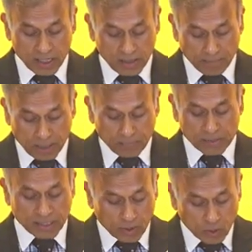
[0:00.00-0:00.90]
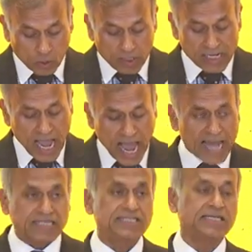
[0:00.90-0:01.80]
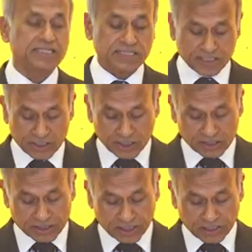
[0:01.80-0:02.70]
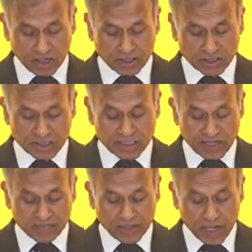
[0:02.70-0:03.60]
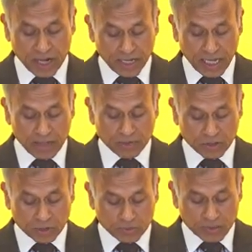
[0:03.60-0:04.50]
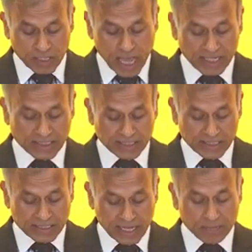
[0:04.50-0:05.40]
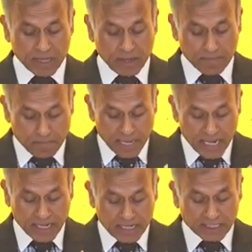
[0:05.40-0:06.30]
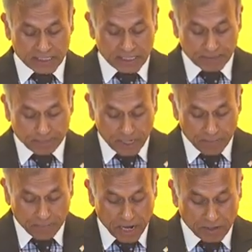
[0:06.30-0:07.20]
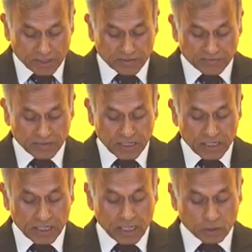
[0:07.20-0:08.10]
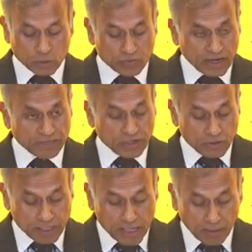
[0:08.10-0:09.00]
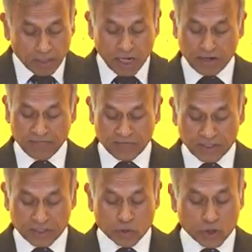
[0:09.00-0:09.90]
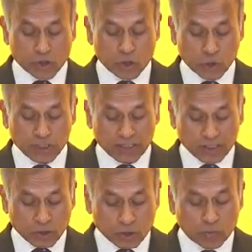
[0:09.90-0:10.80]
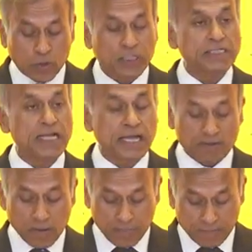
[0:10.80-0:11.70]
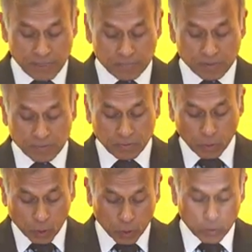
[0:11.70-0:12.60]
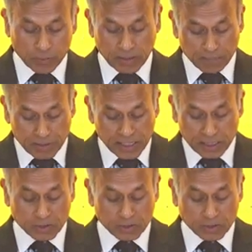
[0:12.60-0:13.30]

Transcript: people can only access digital technologies if they are able to access them, making it imperative that we redouble our efforts to ensure that the 2.9 billion